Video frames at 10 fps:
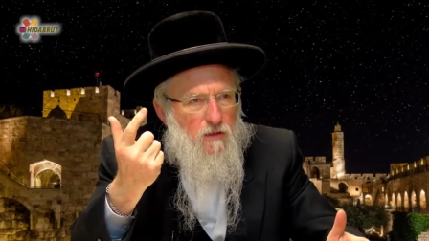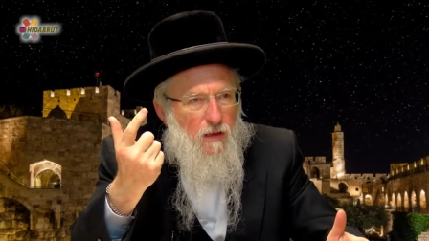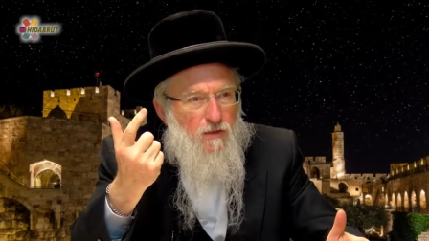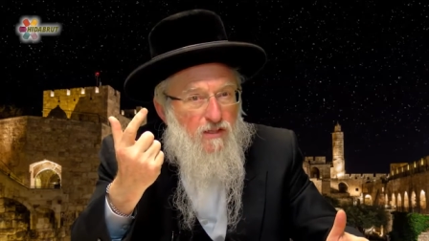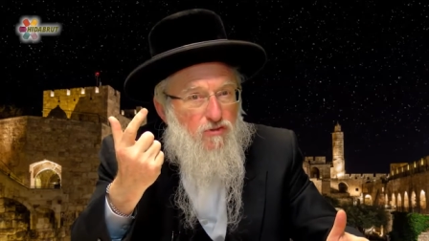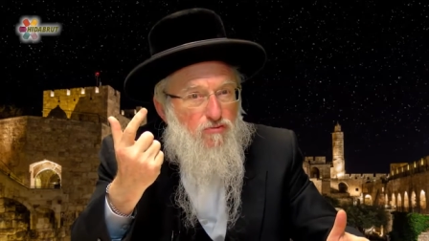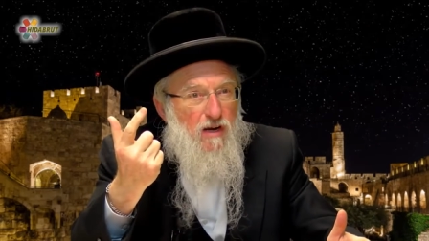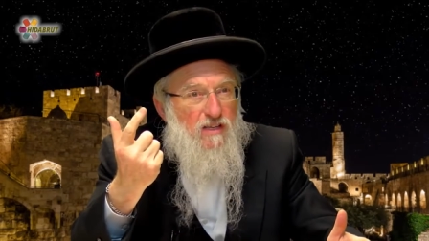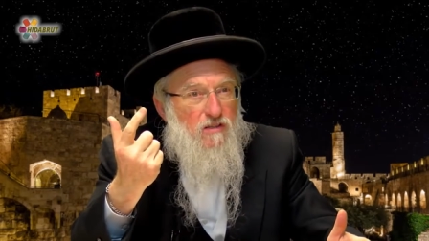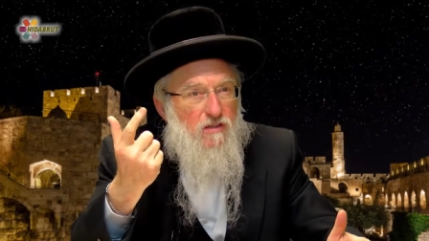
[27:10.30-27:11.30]
That means he's
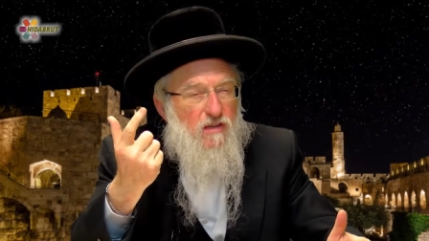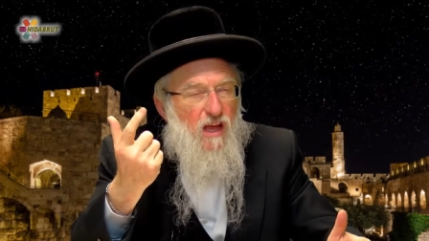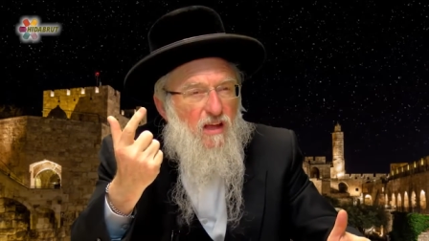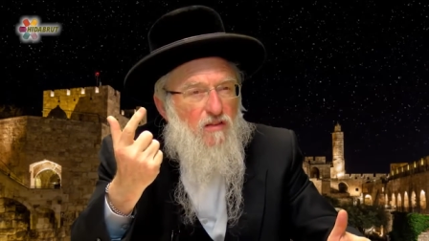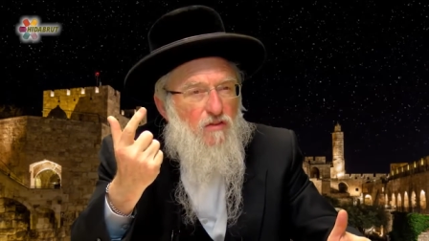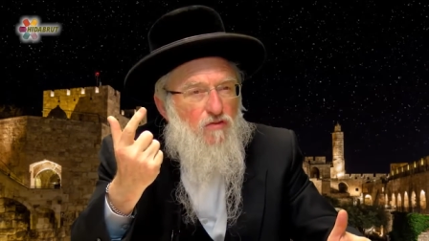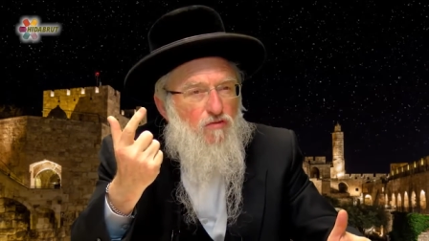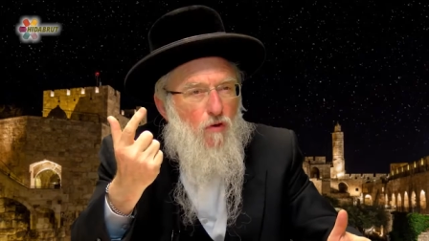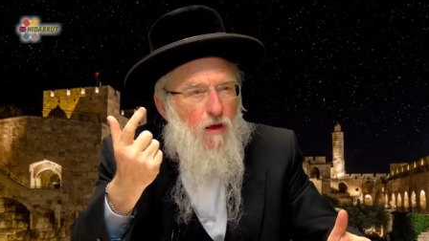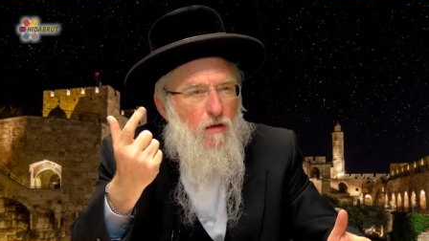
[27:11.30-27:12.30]
raised his hand to
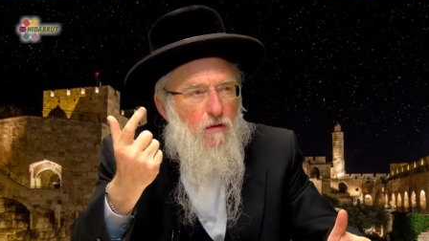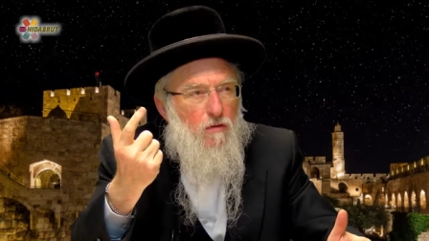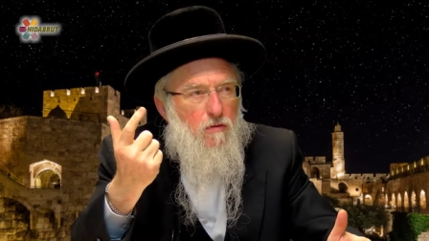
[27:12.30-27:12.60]
strike.